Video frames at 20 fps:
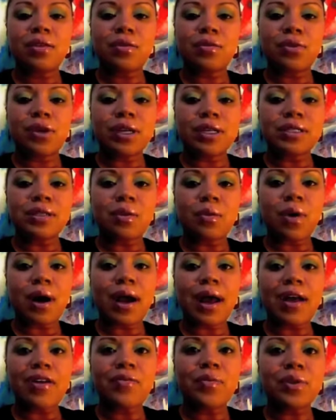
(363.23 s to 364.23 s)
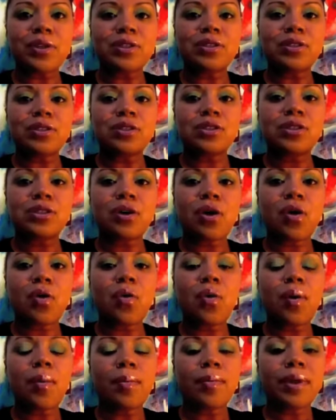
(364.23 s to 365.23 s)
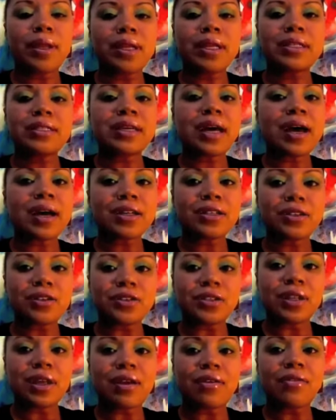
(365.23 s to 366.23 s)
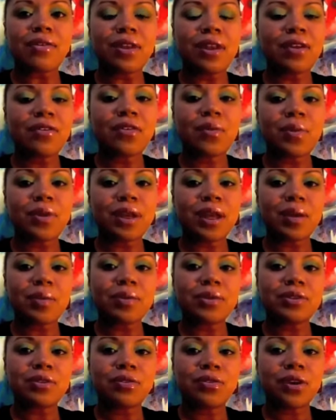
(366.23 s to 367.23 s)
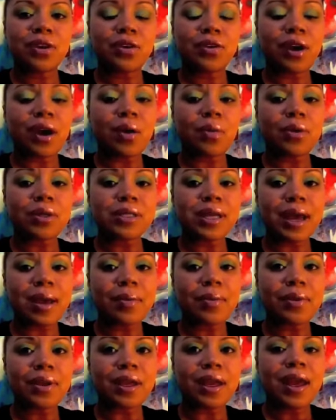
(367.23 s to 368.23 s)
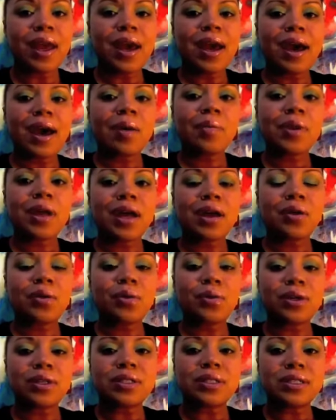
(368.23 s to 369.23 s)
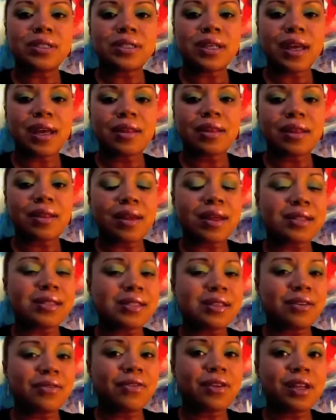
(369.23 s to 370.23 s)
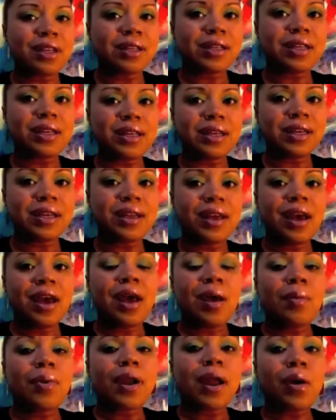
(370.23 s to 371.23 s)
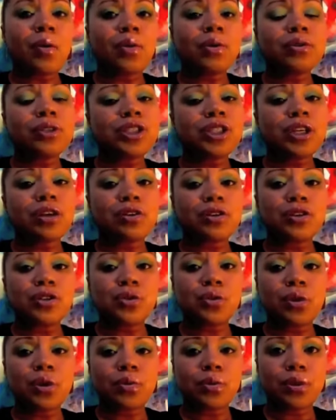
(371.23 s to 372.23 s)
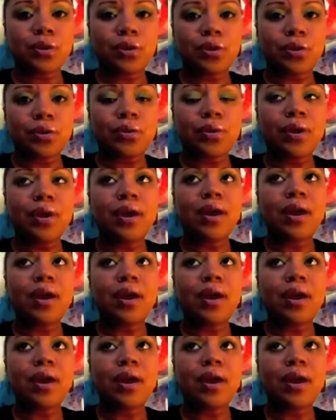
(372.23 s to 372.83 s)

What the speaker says: the reason why I've been to so many doctors and I've never been able to figure out what's happening? I'm not going to say that that's definitely it, but I will share a story with you.